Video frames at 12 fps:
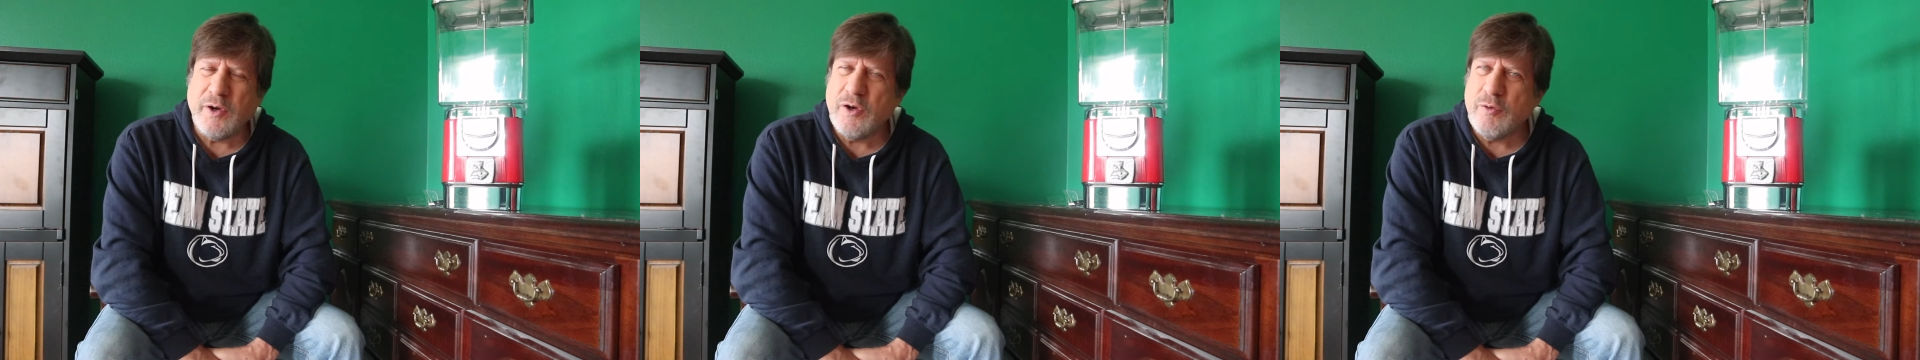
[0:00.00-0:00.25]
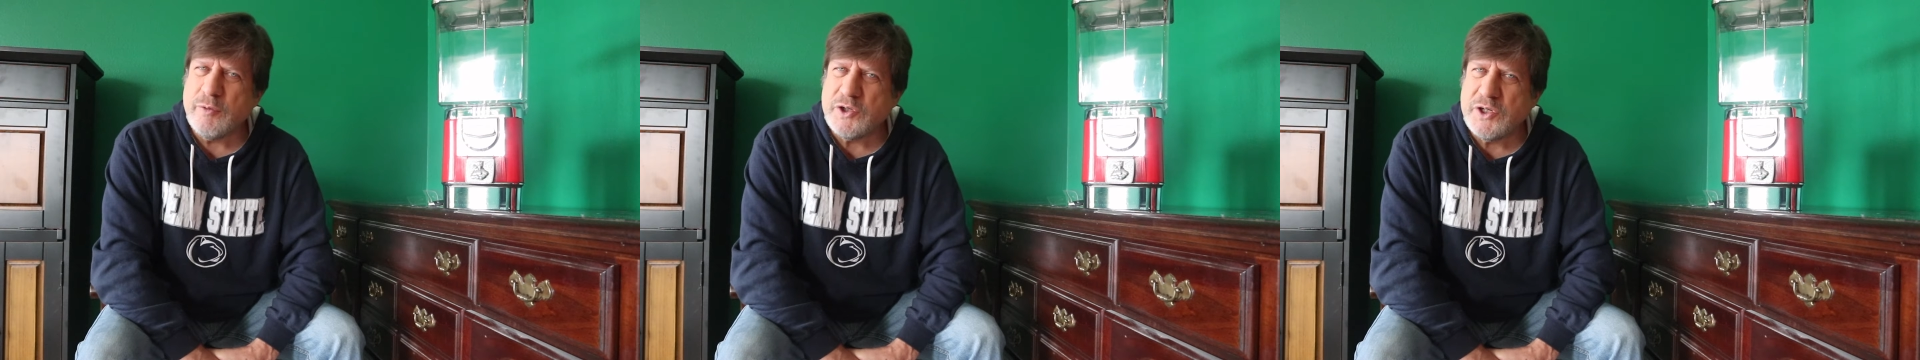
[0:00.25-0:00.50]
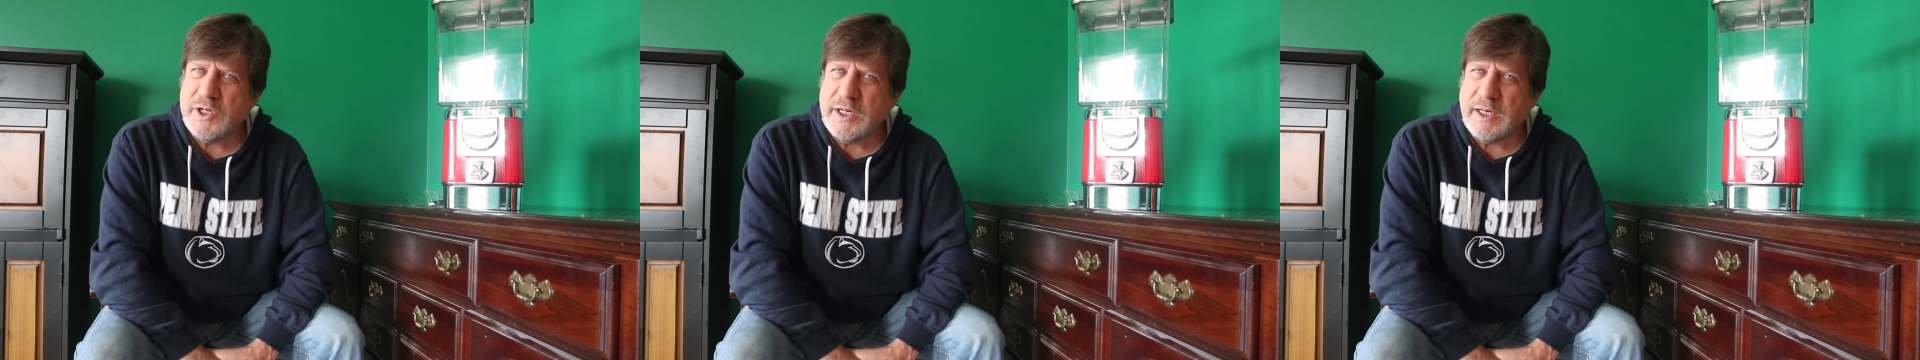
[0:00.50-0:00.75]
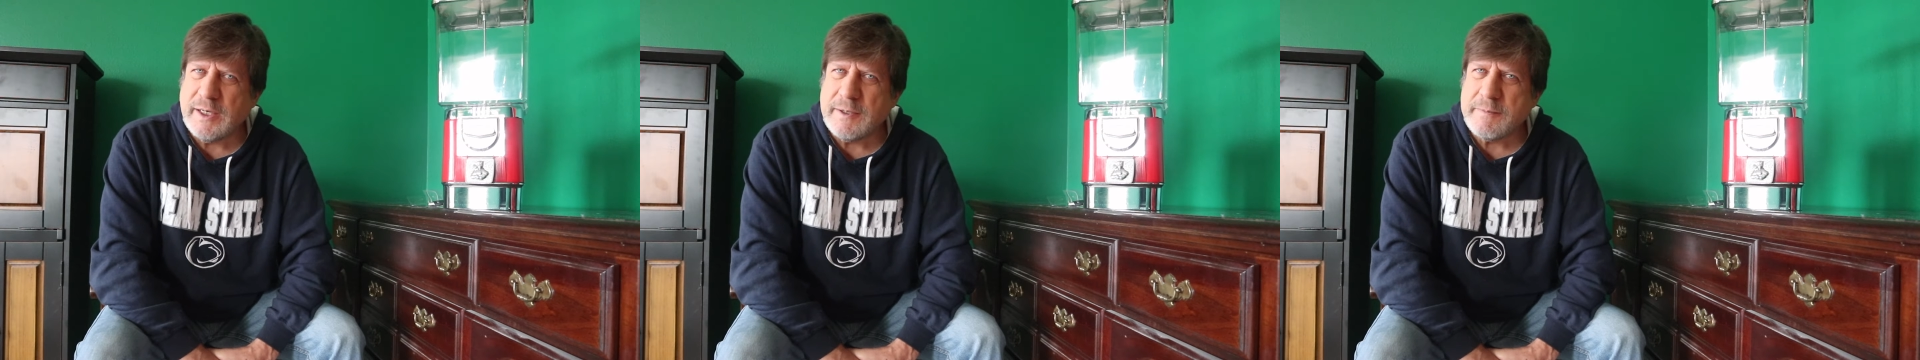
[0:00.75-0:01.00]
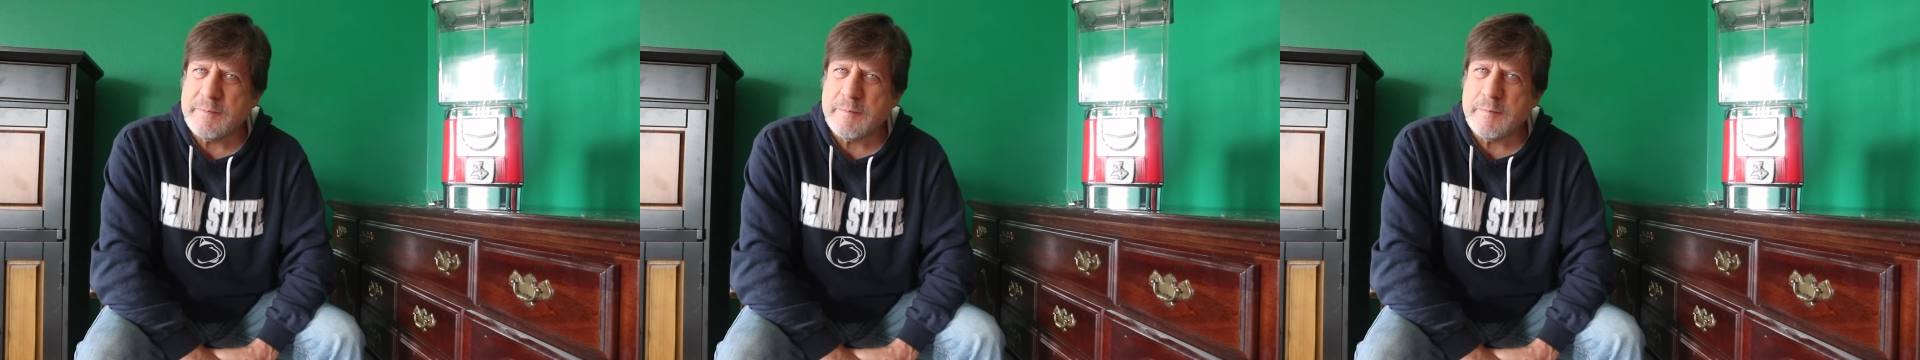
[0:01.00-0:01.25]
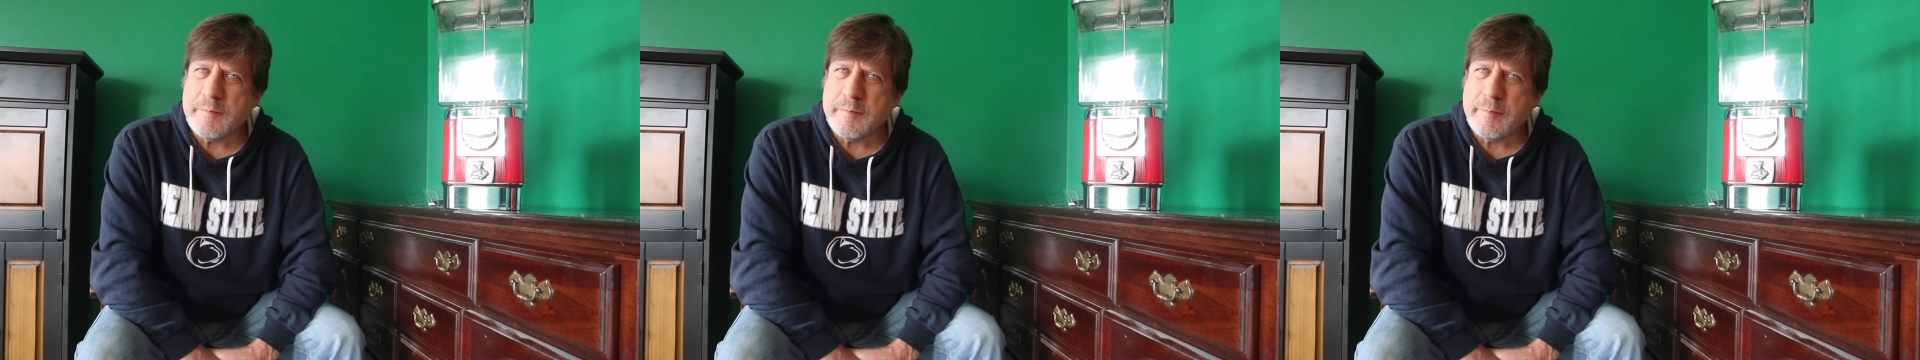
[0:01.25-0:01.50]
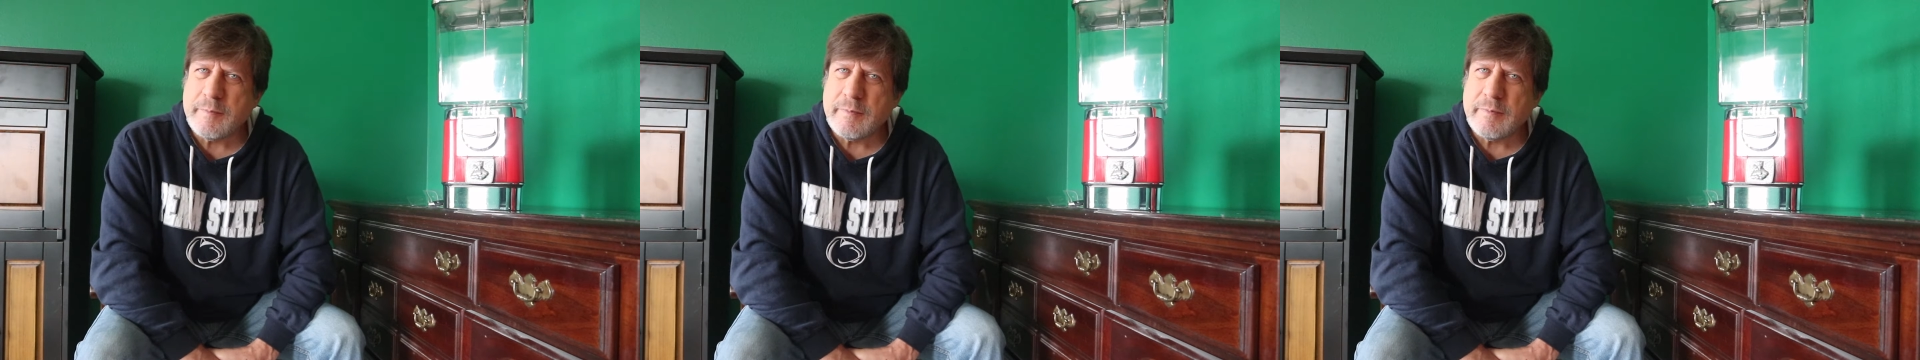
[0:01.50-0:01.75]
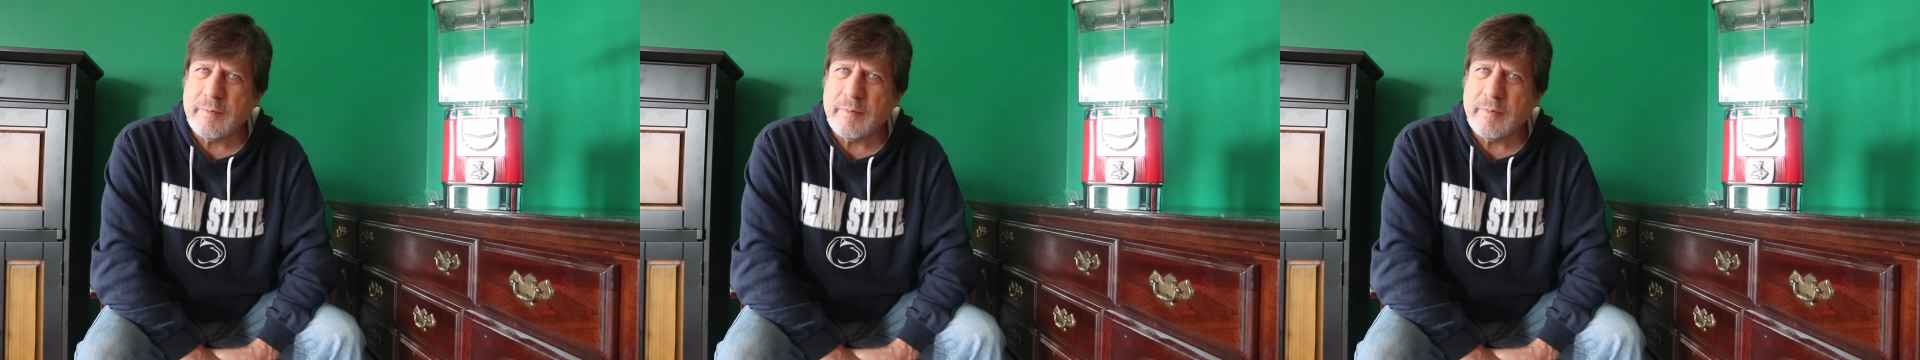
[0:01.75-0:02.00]
new machine.
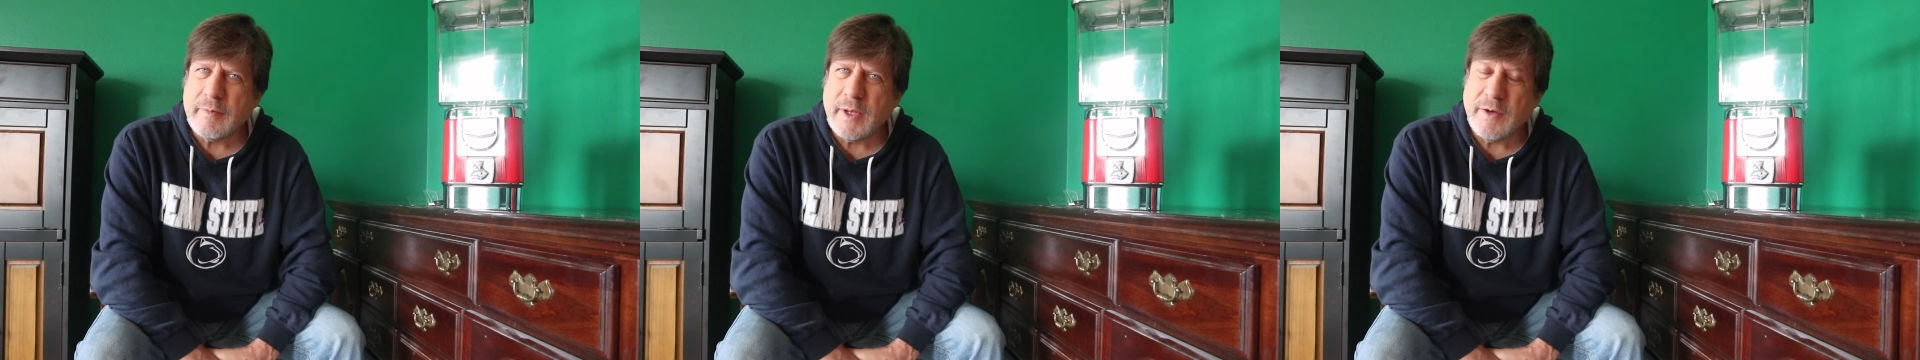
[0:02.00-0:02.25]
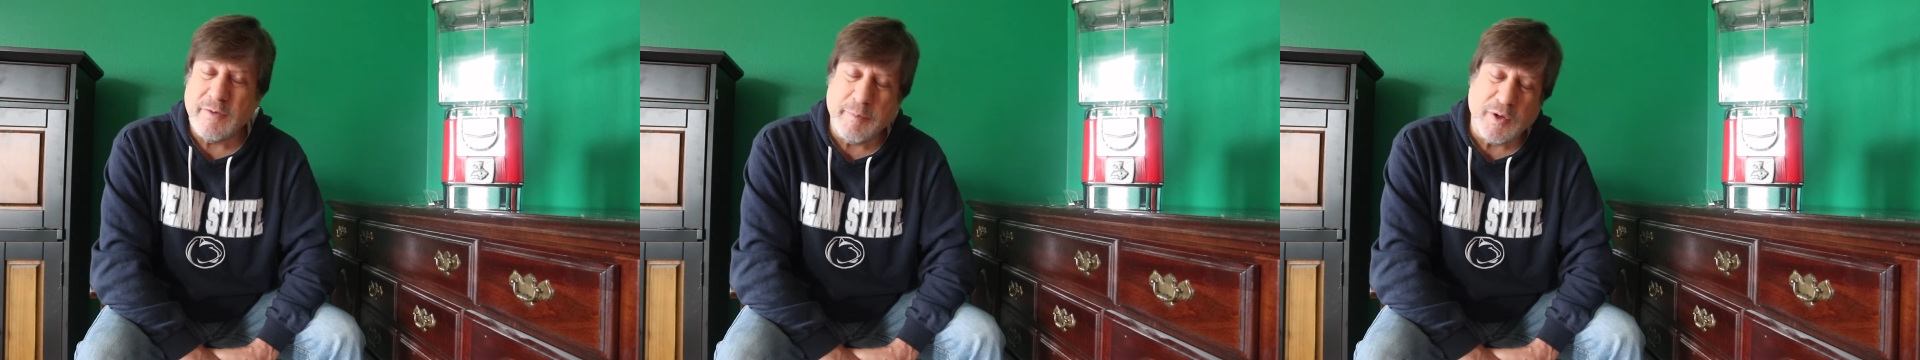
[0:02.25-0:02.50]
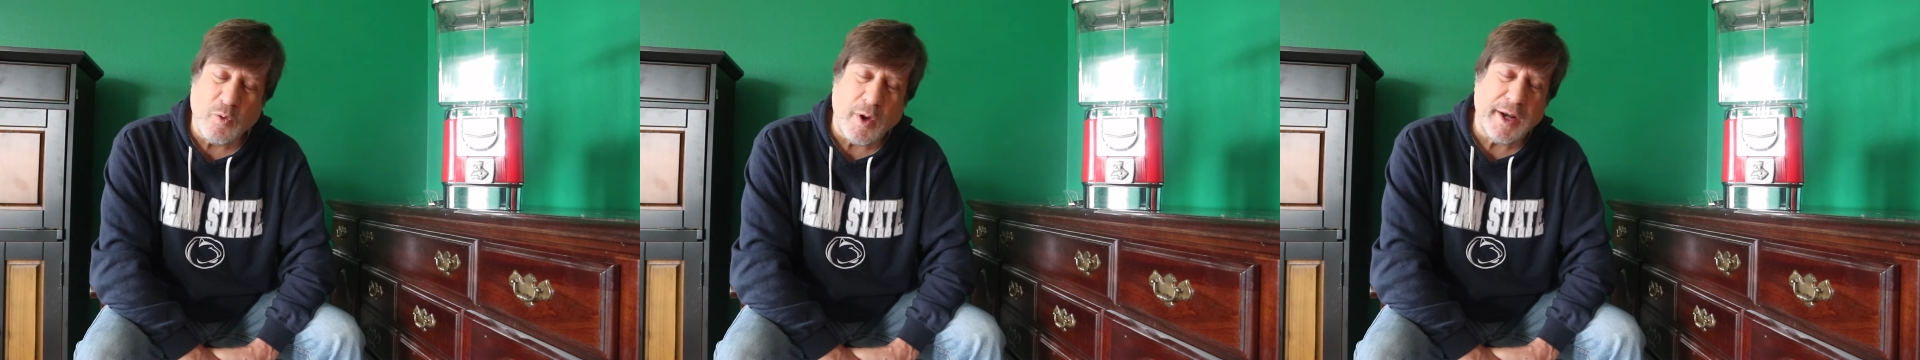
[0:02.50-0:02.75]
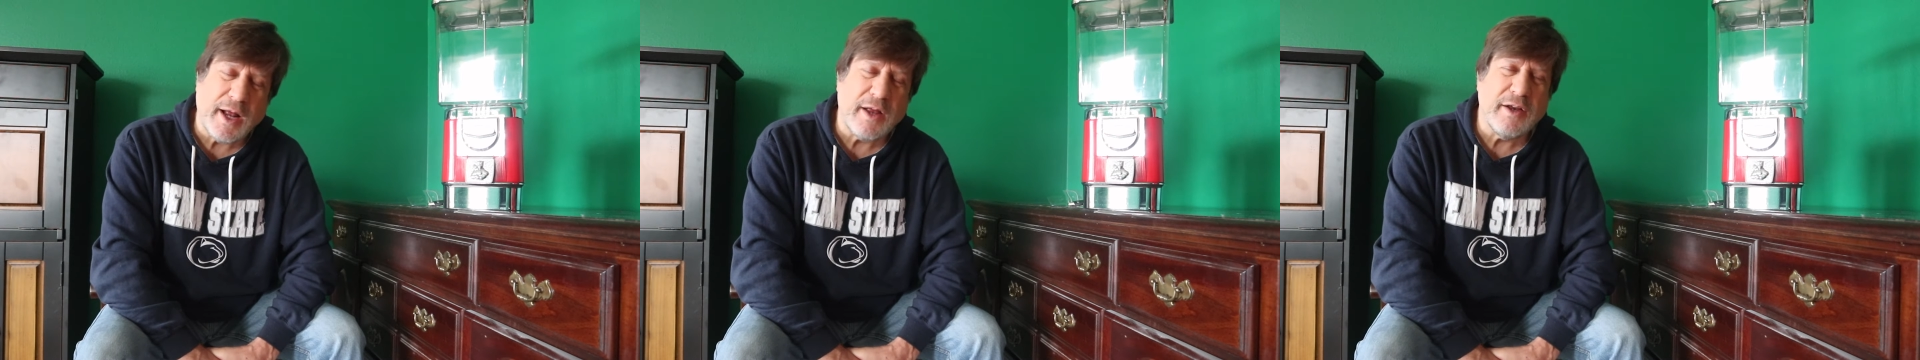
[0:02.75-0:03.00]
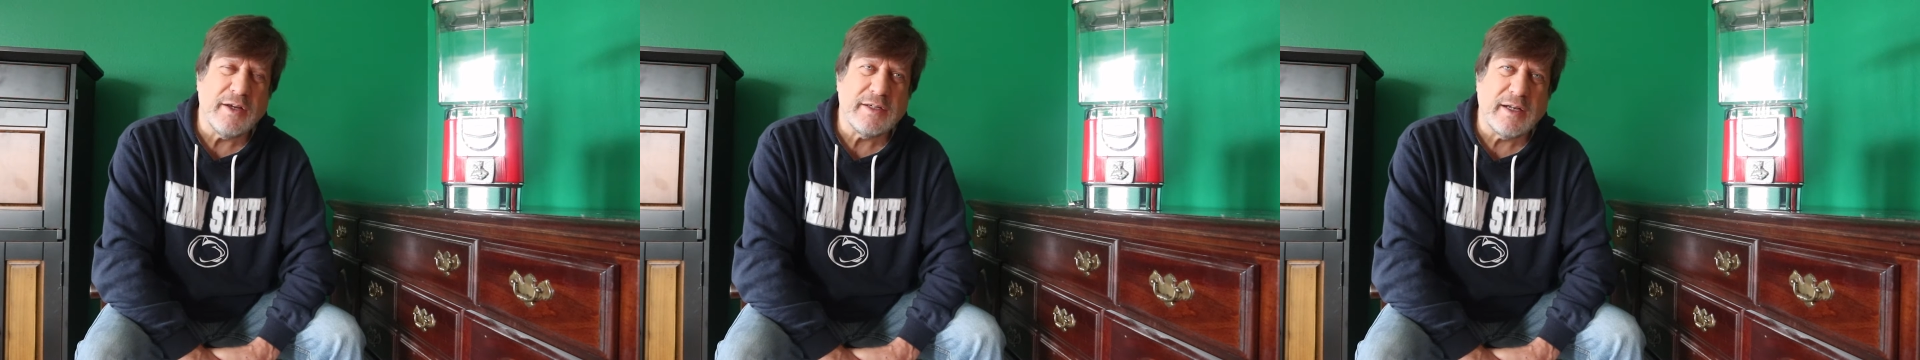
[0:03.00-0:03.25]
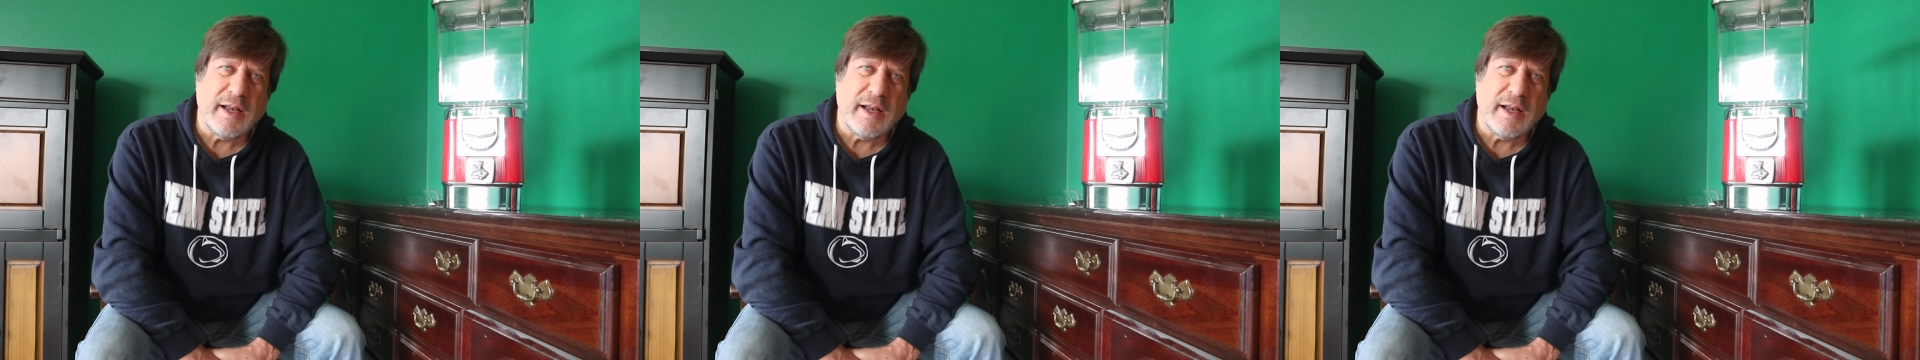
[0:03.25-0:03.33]
And to be quite honest,